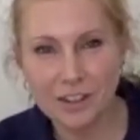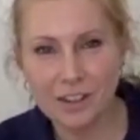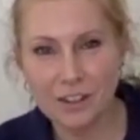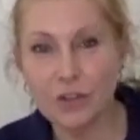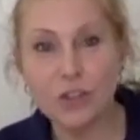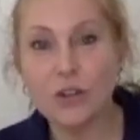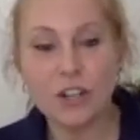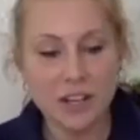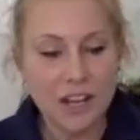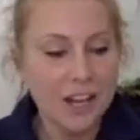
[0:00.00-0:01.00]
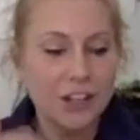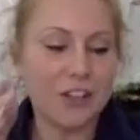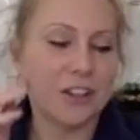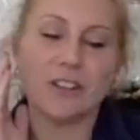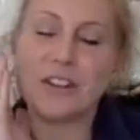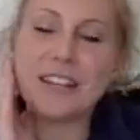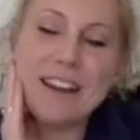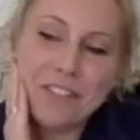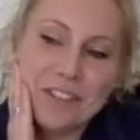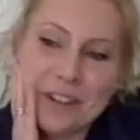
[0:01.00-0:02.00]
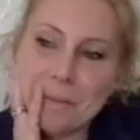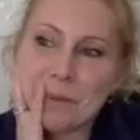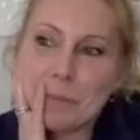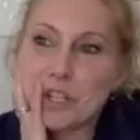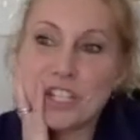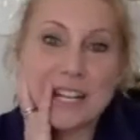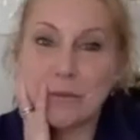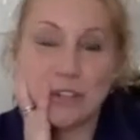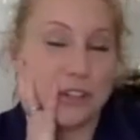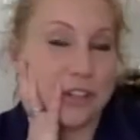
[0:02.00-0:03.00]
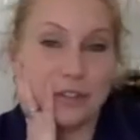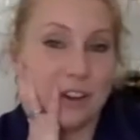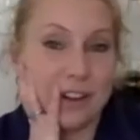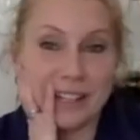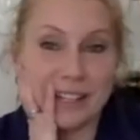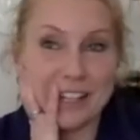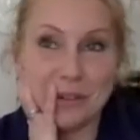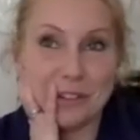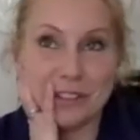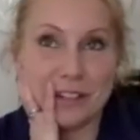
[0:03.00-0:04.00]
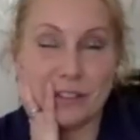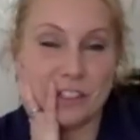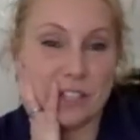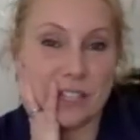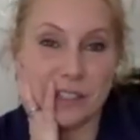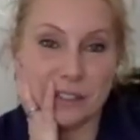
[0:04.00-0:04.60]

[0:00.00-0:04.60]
You can never predict what you're going to find, can you, on a salvage day?